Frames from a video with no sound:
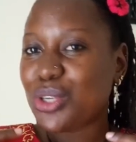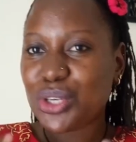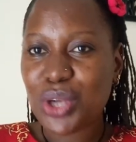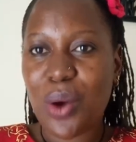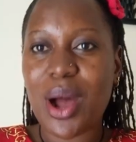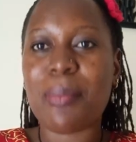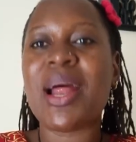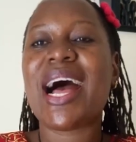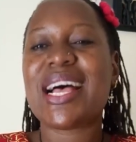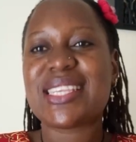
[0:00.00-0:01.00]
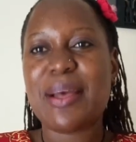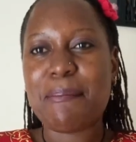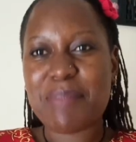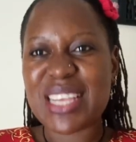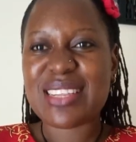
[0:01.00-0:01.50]
to show up as
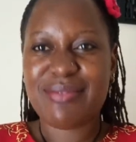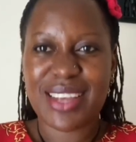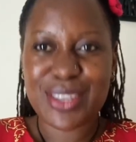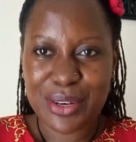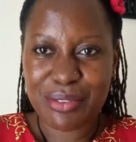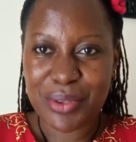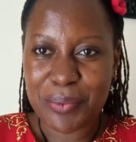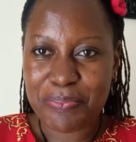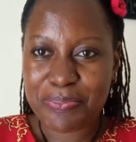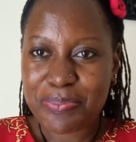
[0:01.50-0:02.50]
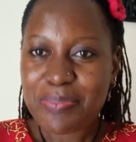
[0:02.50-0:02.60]
the best version of you